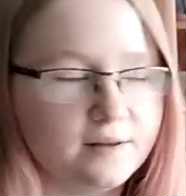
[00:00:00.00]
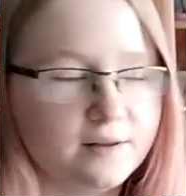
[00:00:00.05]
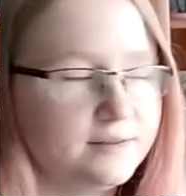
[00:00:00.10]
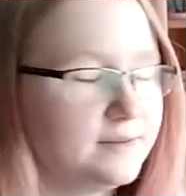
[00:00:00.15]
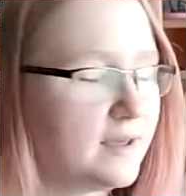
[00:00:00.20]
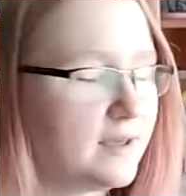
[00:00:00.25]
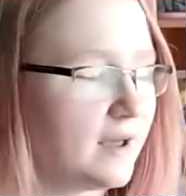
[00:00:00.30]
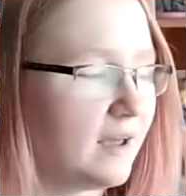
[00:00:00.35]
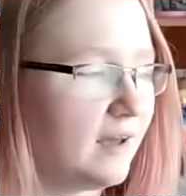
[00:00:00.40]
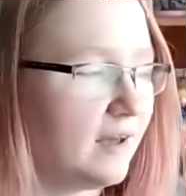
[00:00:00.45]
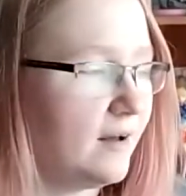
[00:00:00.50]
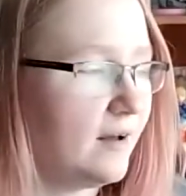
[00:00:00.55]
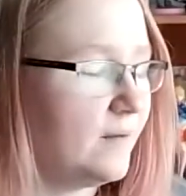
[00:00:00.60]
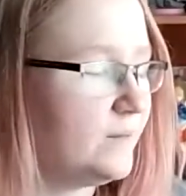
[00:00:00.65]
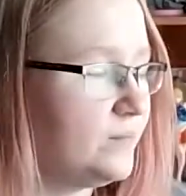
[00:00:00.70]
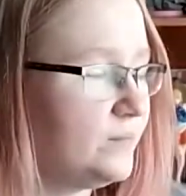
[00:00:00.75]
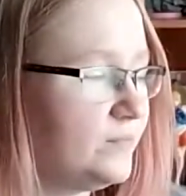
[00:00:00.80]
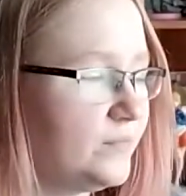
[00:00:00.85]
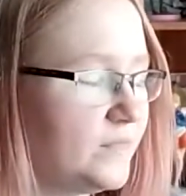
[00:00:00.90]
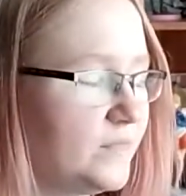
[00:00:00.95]

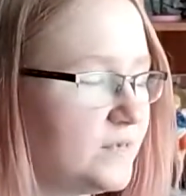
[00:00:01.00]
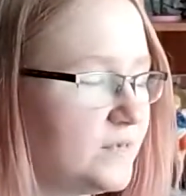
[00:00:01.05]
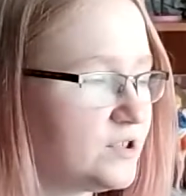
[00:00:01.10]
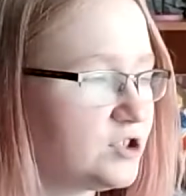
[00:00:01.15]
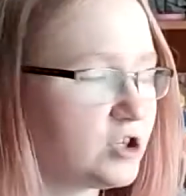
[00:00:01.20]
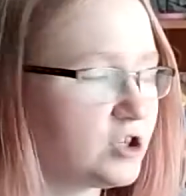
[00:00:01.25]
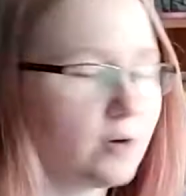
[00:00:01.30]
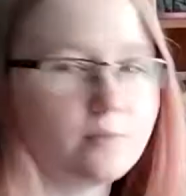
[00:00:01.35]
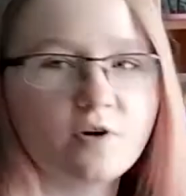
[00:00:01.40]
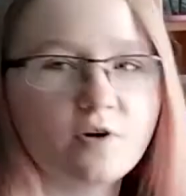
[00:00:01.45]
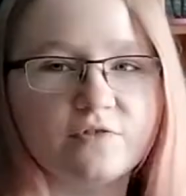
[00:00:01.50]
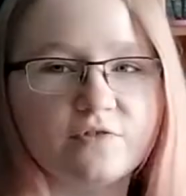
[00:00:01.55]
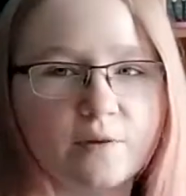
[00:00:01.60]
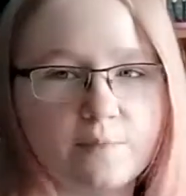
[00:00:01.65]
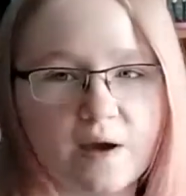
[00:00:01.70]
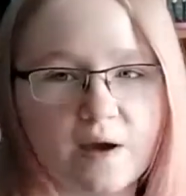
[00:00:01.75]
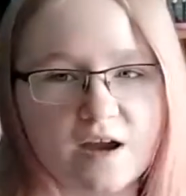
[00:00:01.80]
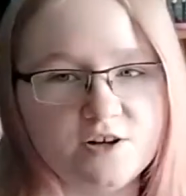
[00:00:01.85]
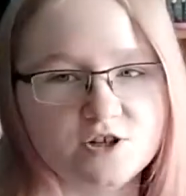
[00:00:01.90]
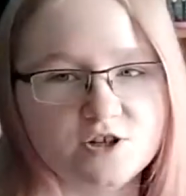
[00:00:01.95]
Then some of the
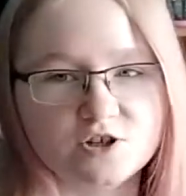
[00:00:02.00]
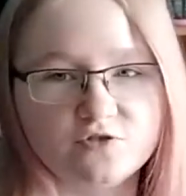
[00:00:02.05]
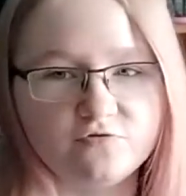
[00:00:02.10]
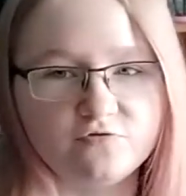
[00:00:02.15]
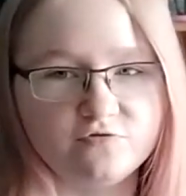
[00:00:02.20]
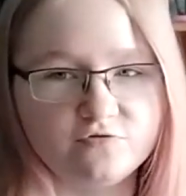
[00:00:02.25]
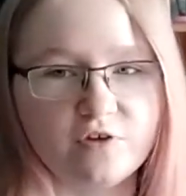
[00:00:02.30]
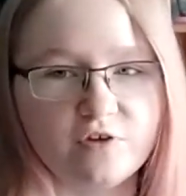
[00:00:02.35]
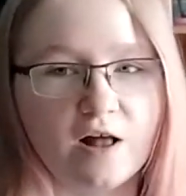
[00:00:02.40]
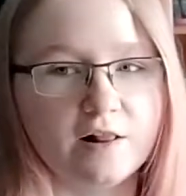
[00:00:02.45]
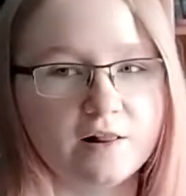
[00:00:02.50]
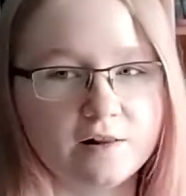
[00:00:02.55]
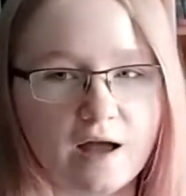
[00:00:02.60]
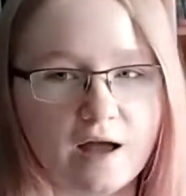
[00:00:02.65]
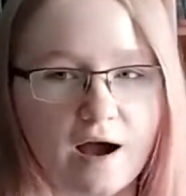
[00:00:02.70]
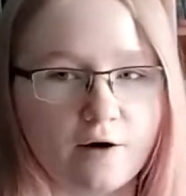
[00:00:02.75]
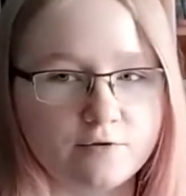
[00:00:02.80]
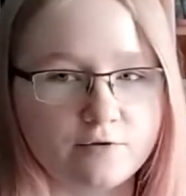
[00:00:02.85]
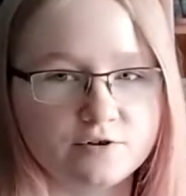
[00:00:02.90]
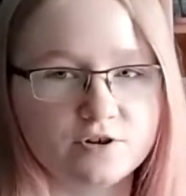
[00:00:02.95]
pages fell
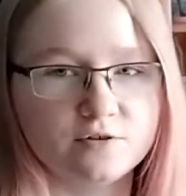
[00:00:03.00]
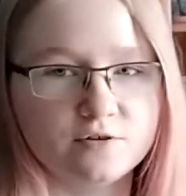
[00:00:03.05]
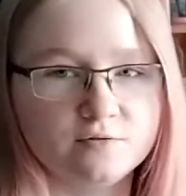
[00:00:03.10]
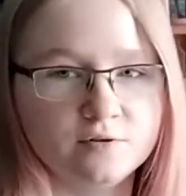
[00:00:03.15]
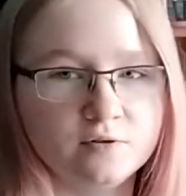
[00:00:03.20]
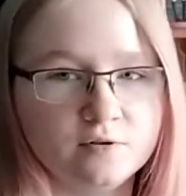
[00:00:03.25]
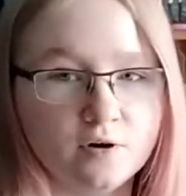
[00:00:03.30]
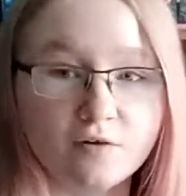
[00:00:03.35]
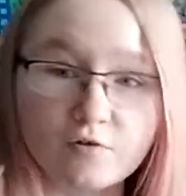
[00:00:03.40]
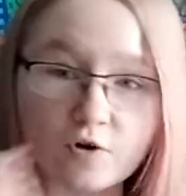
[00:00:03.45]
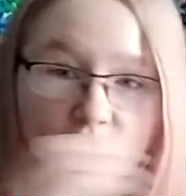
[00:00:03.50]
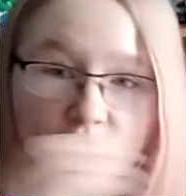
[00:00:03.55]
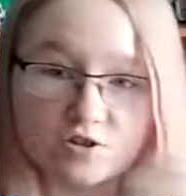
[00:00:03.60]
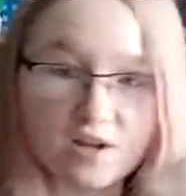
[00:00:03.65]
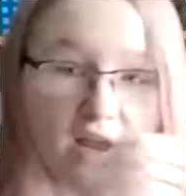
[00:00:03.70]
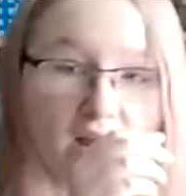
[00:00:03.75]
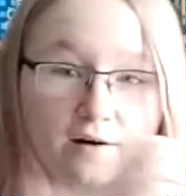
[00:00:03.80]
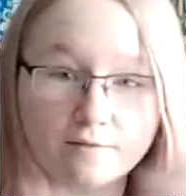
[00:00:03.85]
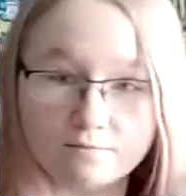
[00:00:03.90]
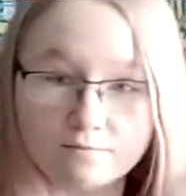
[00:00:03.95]
out. Of course,
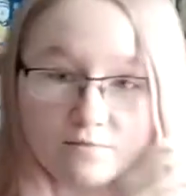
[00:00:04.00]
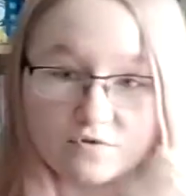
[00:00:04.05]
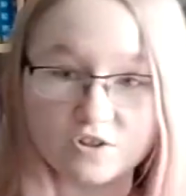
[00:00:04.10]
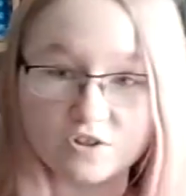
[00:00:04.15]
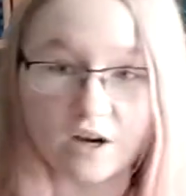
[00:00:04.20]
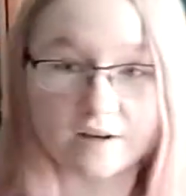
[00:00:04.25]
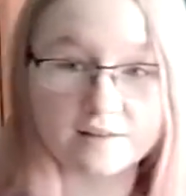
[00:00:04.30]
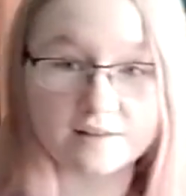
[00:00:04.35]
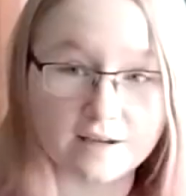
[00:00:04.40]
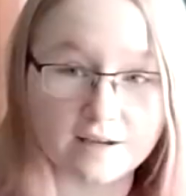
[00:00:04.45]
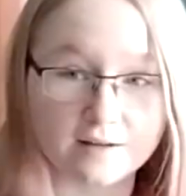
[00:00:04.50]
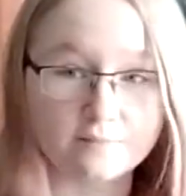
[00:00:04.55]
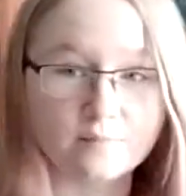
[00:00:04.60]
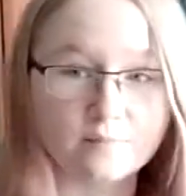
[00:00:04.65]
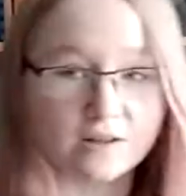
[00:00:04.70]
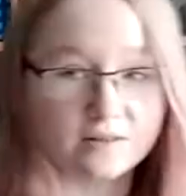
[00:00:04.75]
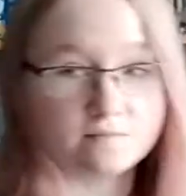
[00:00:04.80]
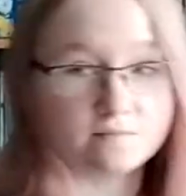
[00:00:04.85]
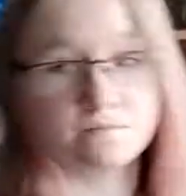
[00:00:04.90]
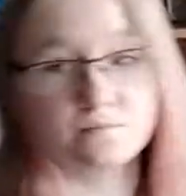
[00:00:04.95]
they are tucked in,
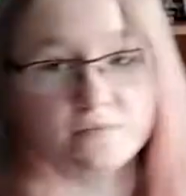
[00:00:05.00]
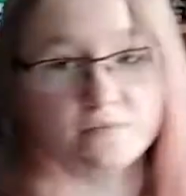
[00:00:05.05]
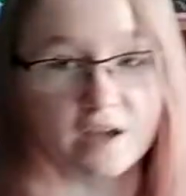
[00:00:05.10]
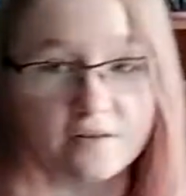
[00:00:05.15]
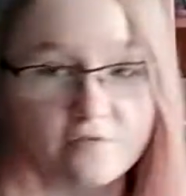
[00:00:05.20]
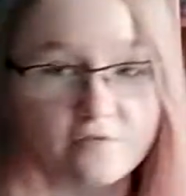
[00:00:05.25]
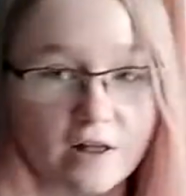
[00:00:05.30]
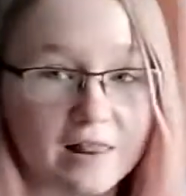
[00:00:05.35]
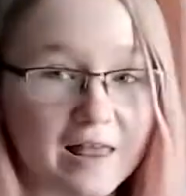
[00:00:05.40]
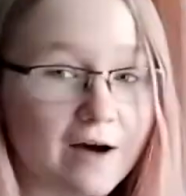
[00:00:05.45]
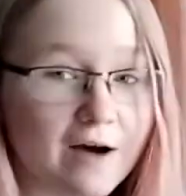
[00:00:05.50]
but they fell